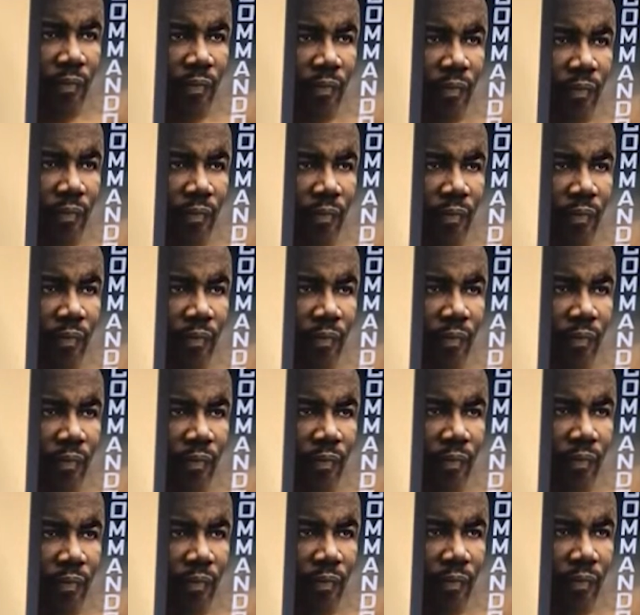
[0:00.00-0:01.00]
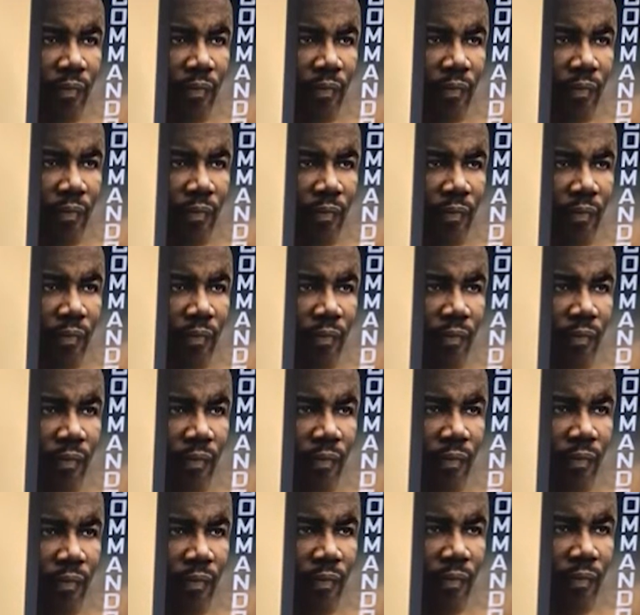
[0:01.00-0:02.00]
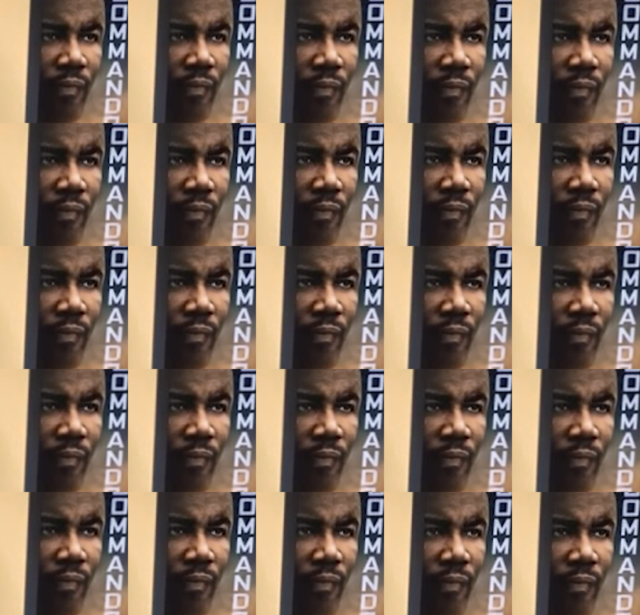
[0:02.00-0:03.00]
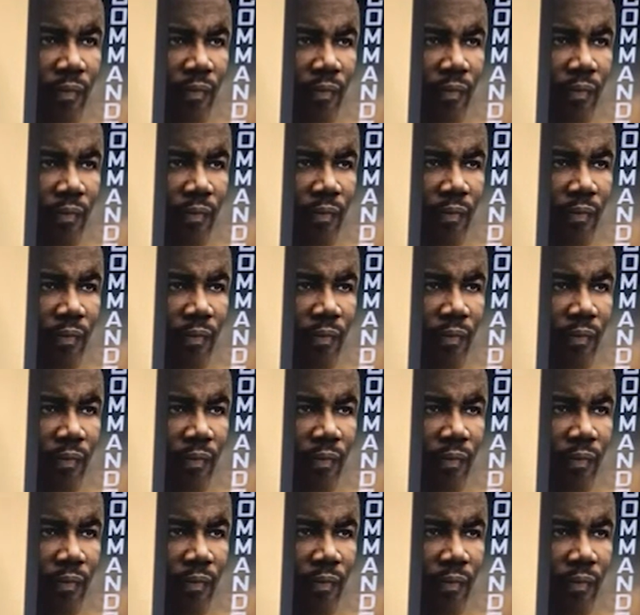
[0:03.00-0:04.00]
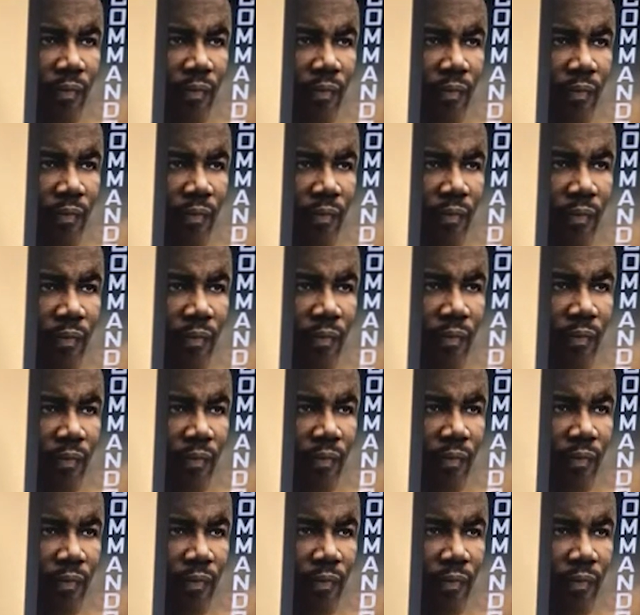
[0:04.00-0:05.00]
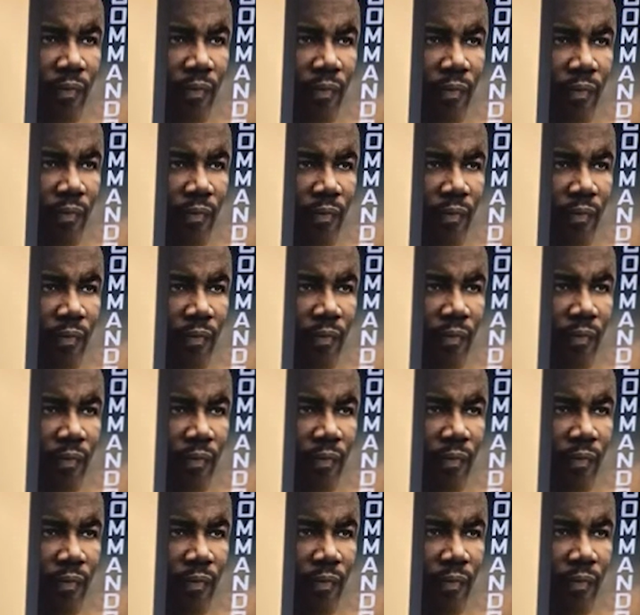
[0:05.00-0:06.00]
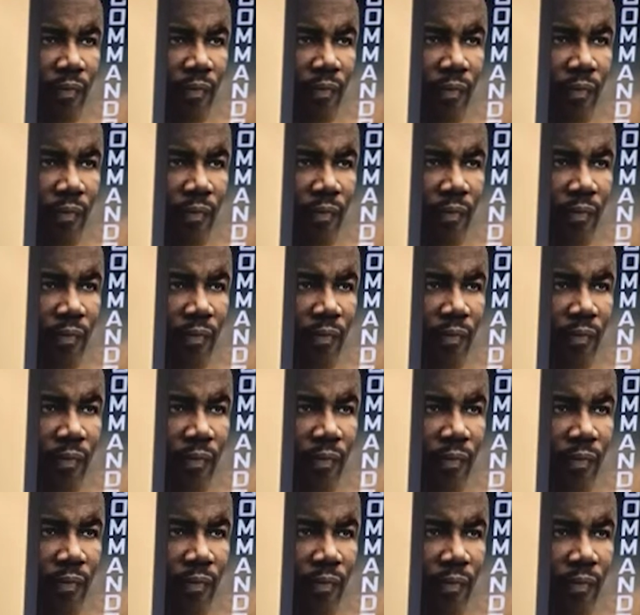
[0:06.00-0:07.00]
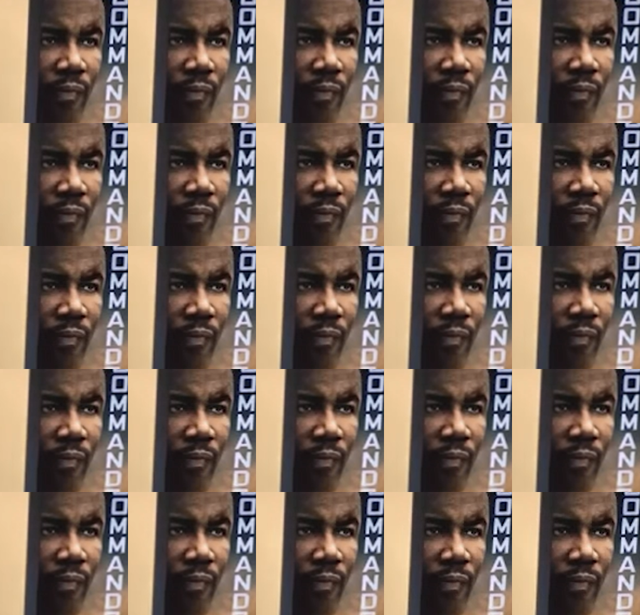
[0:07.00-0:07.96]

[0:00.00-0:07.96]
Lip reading: The person shown says nothing.